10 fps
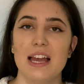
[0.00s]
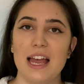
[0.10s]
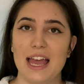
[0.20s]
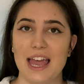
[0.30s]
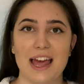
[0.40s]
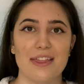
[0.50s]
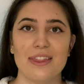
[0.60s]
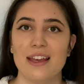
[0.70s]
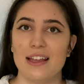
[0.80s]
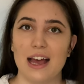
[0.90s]

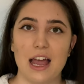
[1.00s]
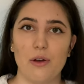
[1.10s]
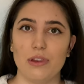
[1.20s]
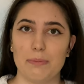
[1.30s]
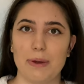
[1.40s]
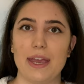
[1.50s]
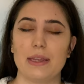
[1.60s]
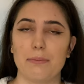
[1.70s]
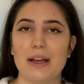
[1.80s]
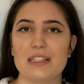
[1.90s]
and I only pay
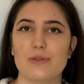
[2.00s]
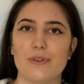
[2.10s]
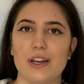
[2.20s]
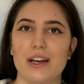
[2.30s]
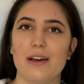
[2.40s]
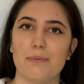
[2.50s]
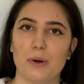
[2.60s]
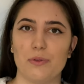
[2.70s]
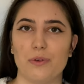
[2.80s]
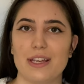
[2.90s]
the bus fare
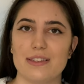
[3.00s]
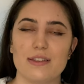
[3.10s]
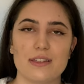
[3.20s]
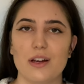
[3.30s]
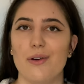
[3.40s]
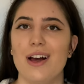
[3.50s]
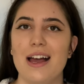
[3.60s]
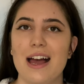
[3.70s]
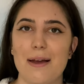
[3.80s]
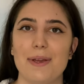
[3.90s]
both ways. So,
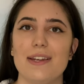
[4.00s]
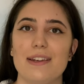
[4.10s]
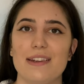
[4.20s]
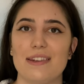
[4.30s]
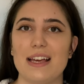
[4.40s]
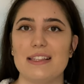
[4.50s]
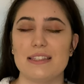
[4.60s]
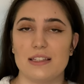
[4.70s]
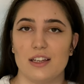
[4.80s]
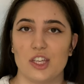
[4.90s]
I mean,
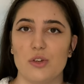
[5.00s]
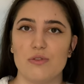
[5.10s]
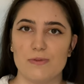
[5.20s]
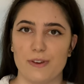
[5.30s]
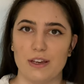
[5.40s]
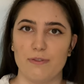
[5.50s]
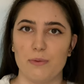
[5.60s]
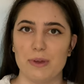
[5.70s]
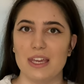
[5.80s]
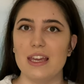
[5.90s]
that's a huge thing for
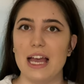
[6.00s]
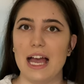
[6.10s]
me.